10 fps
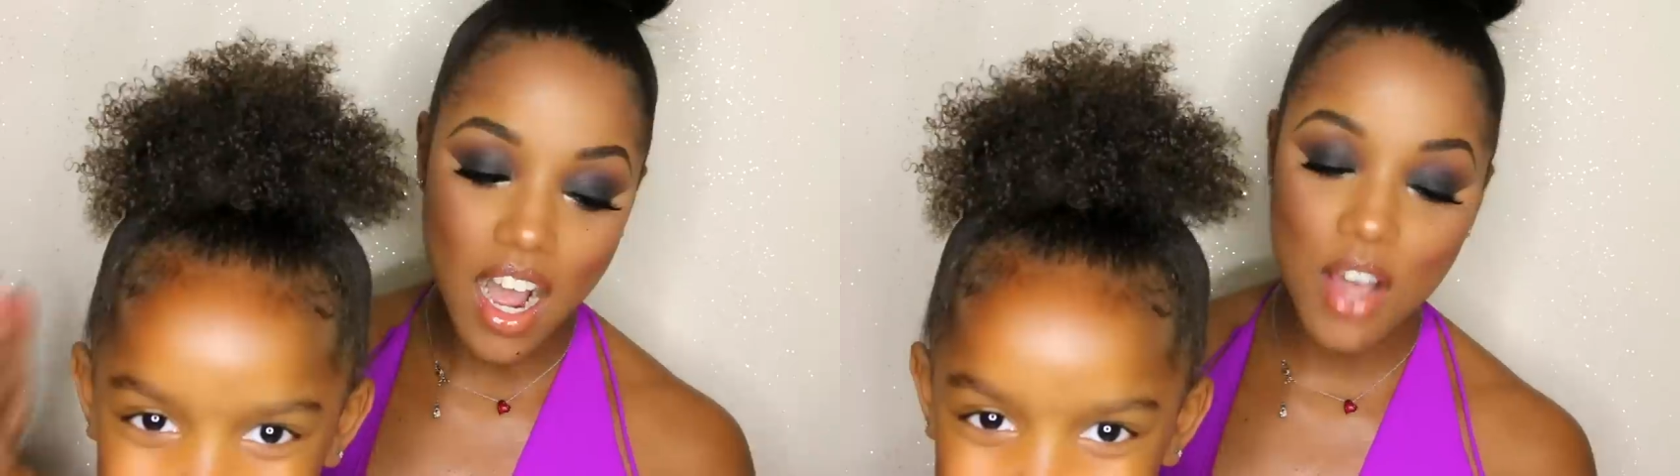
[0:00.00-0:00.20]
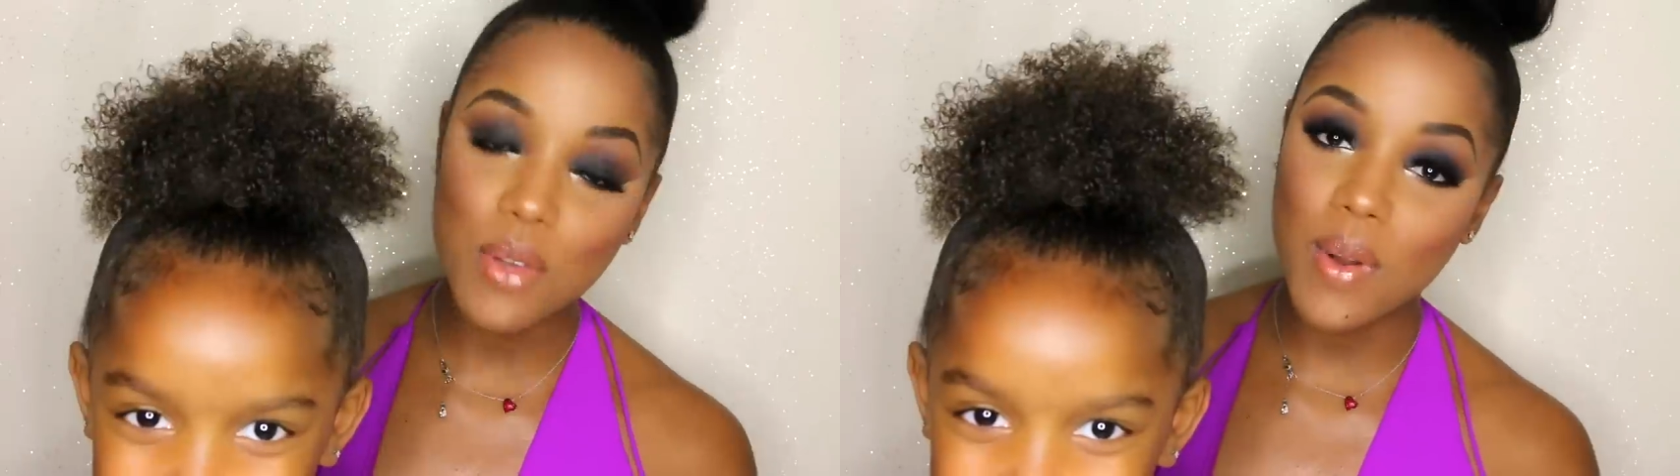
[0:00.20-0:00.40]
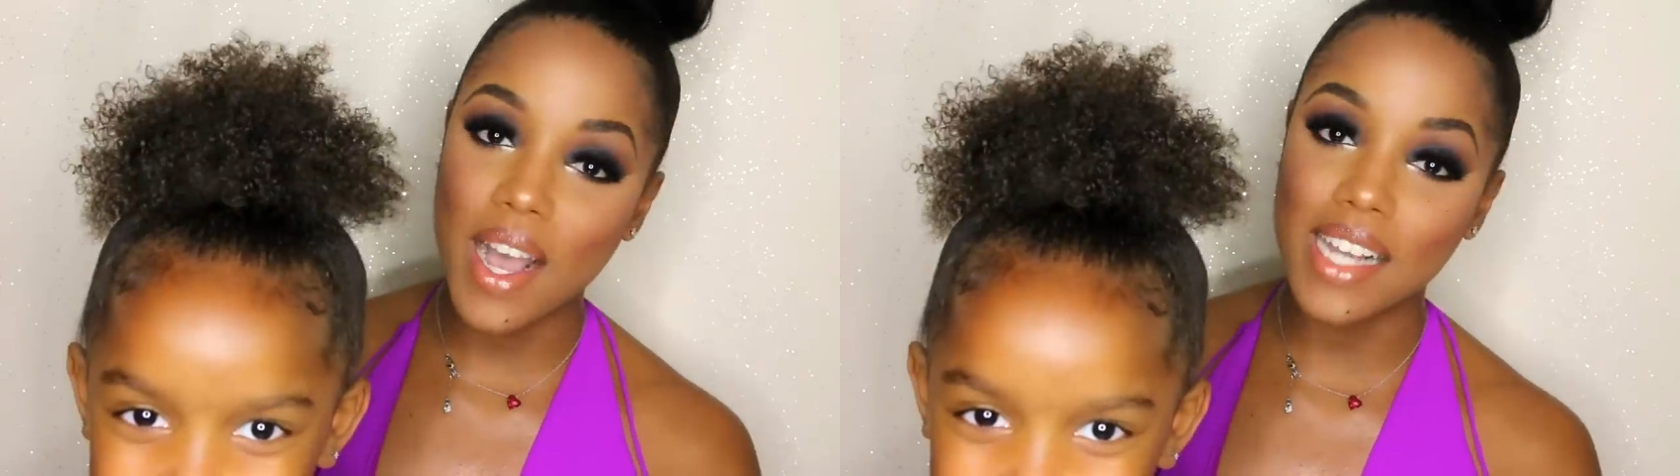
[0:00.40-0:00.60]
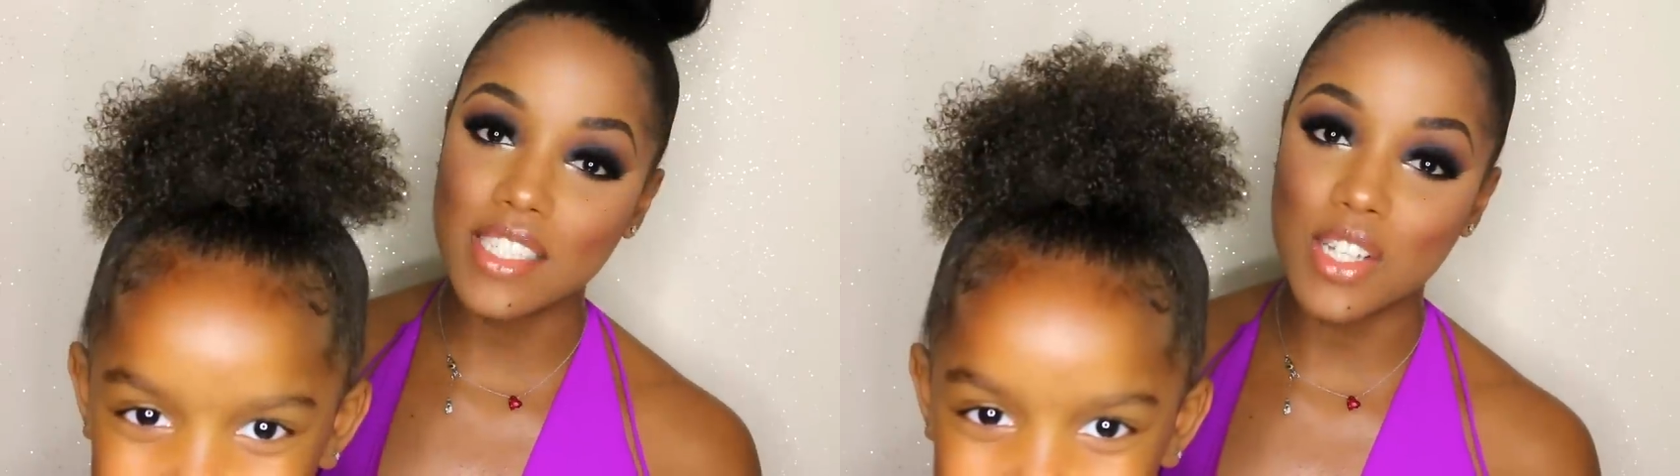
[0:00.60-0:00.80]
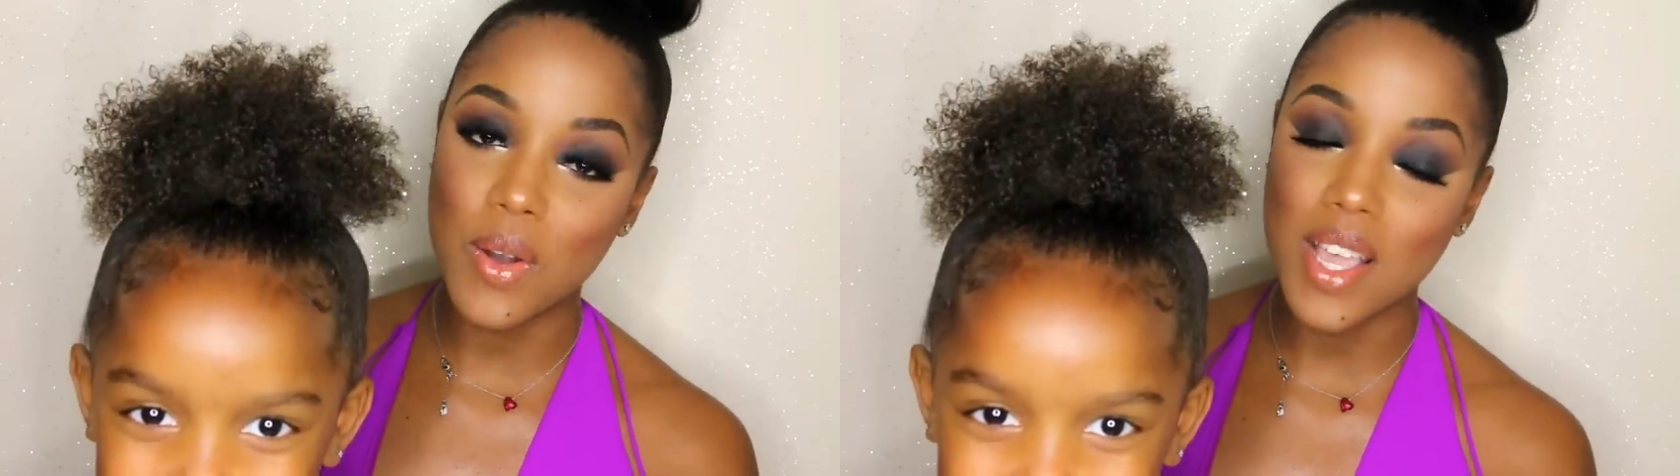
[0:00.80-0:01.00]

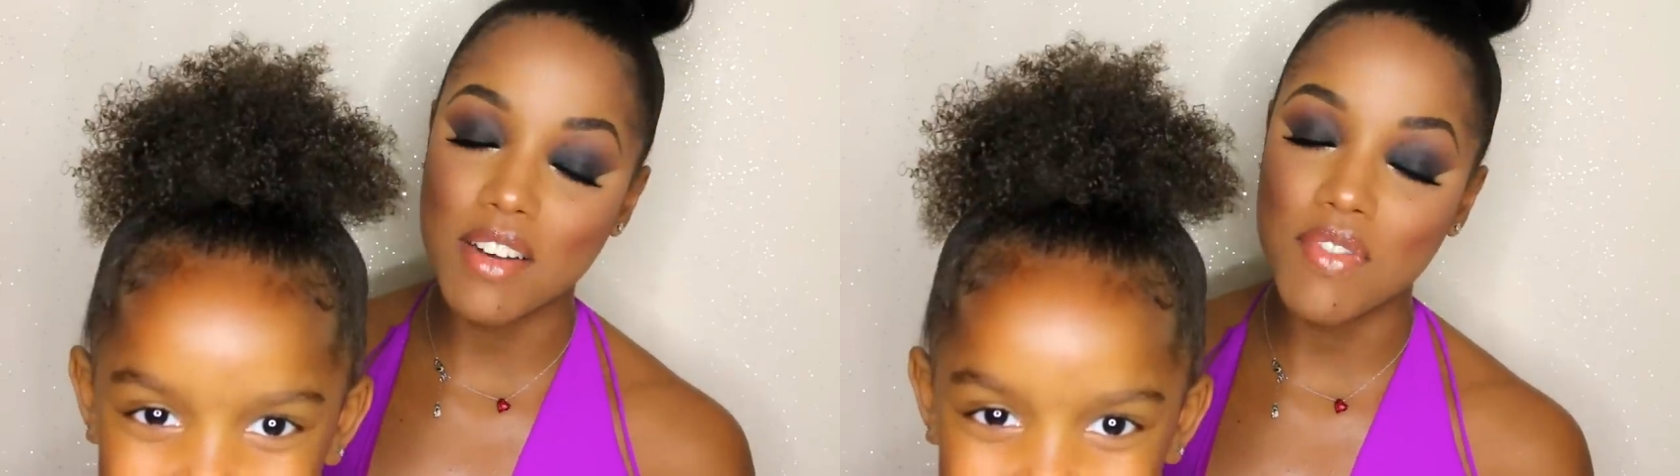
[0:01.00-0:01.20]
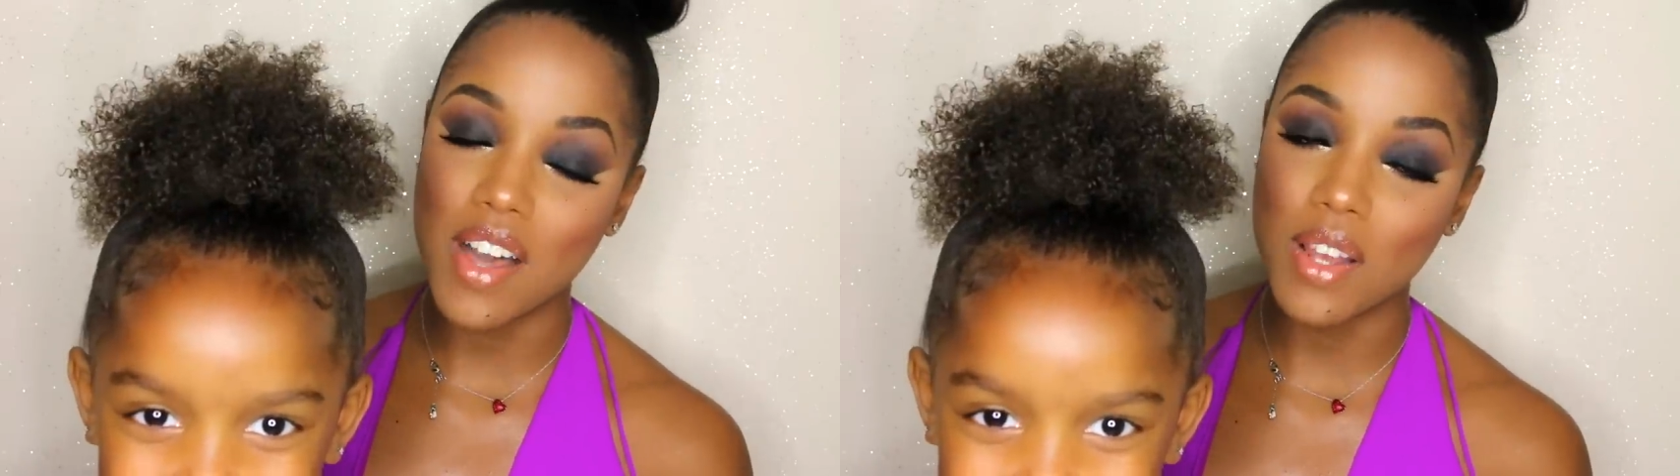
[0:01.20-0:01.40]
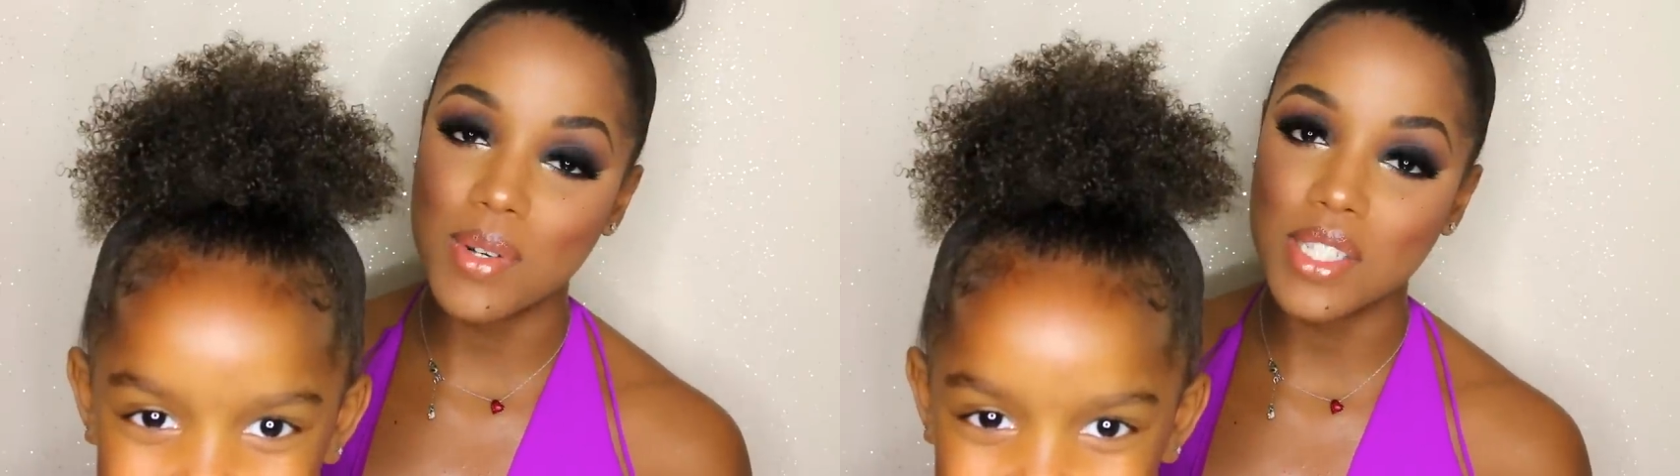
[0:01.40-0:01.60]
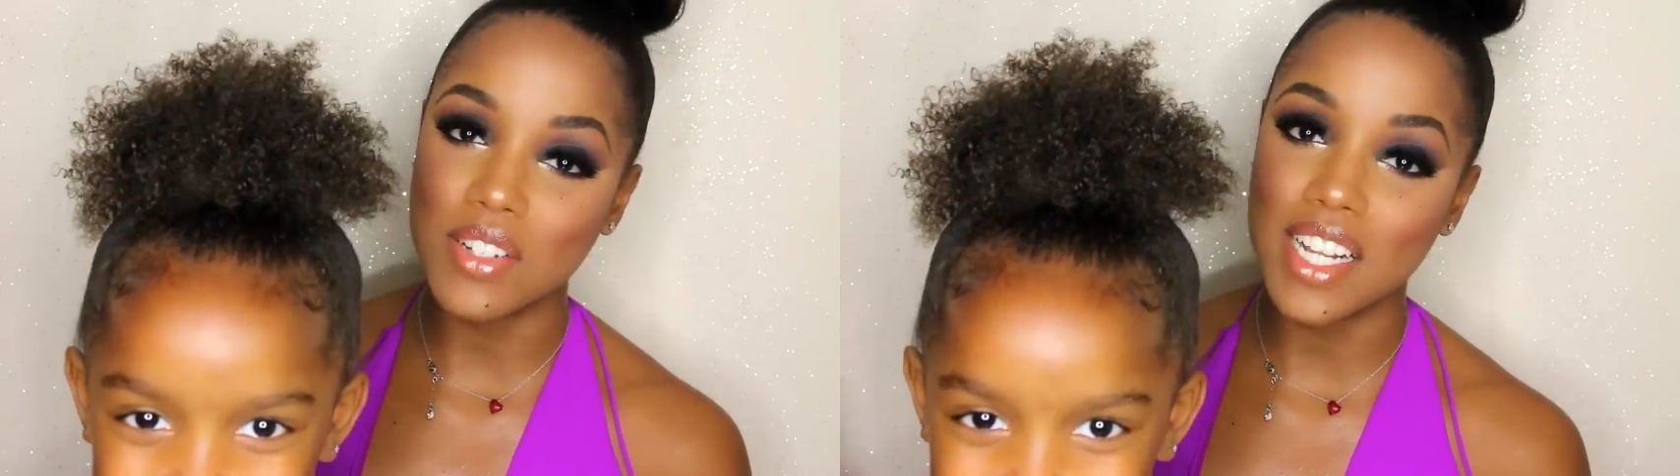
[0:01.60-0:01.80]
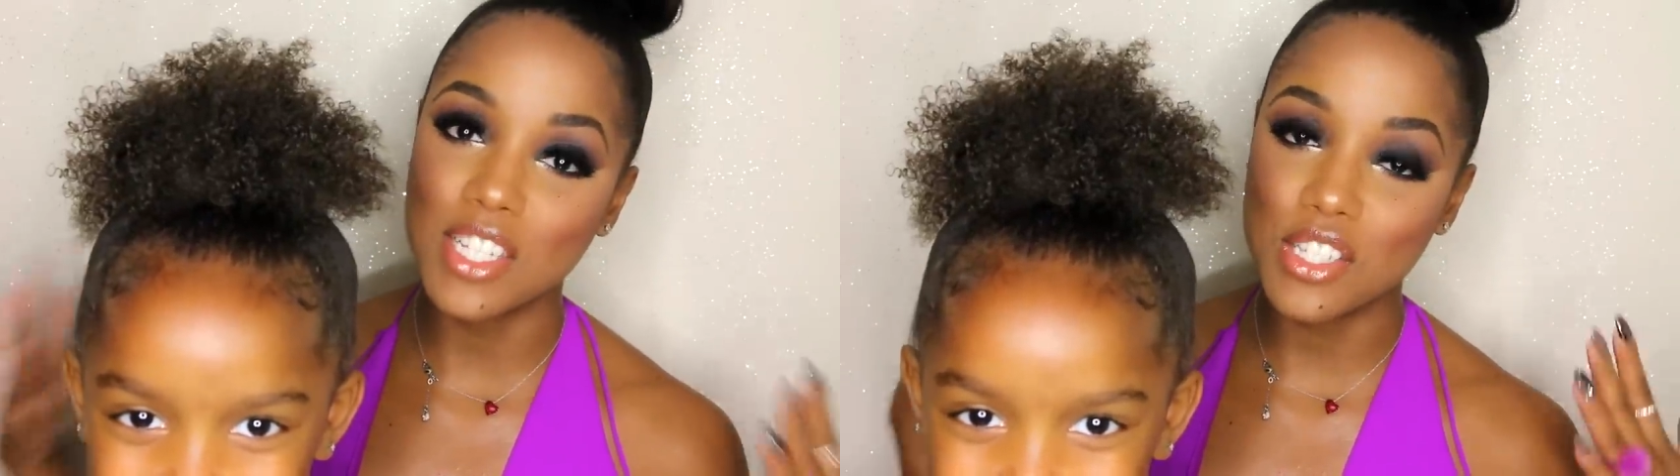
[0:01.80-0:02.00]
Otherwise, go ahead and follow us
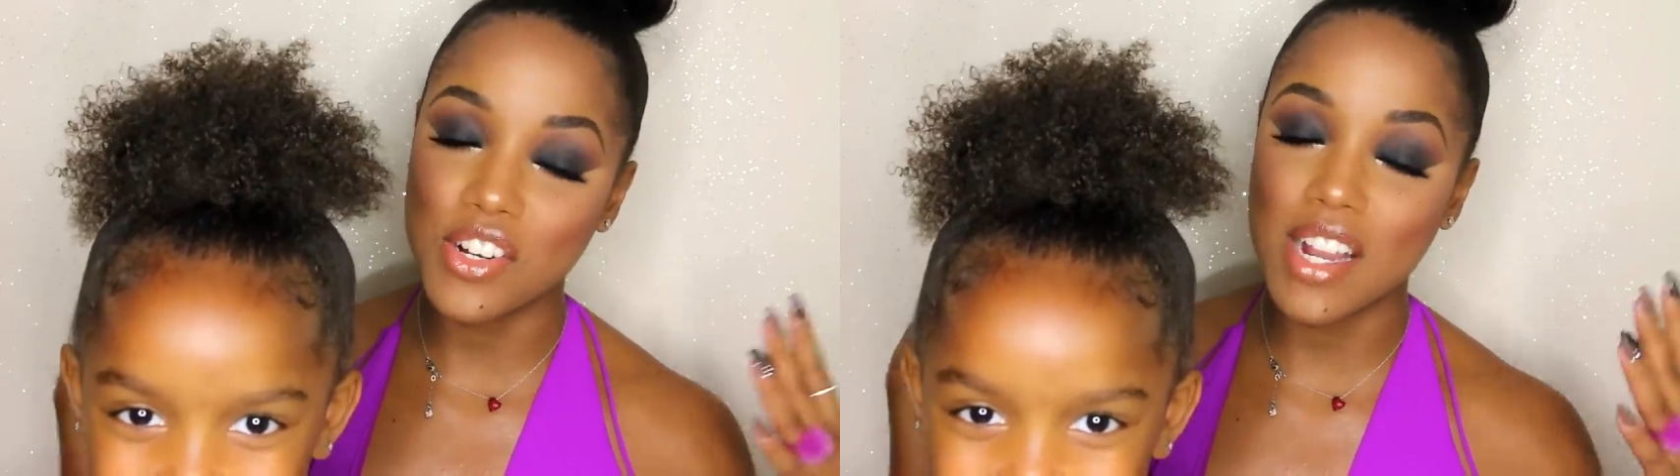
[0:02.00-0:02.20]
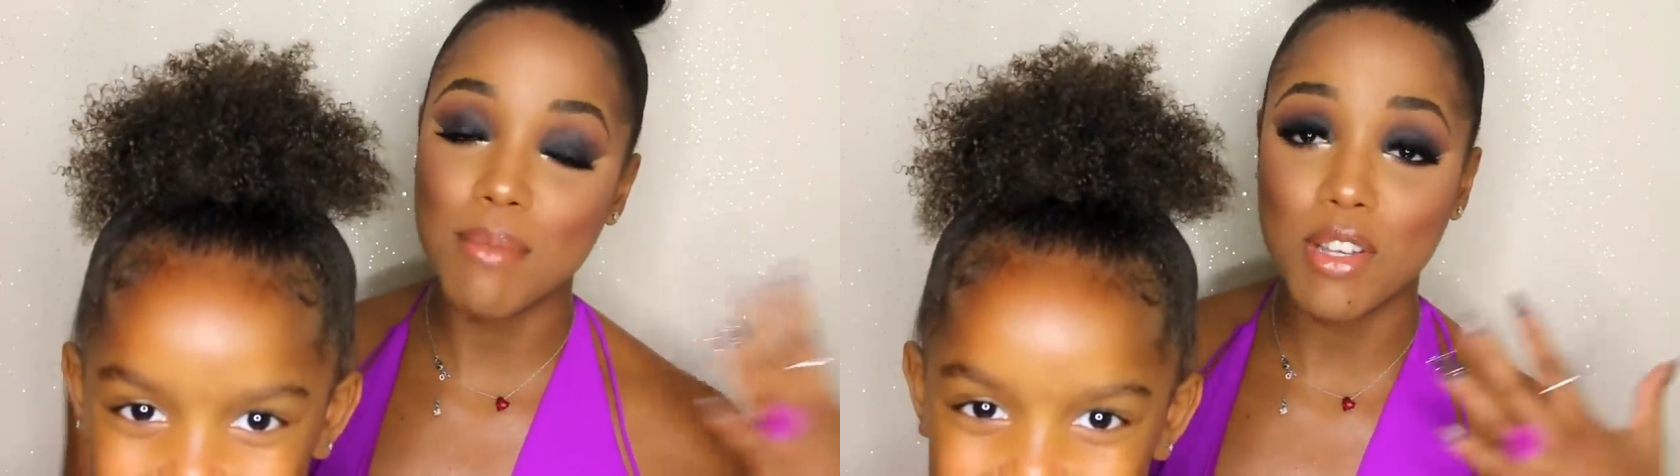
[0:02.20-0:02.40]
on Instagram.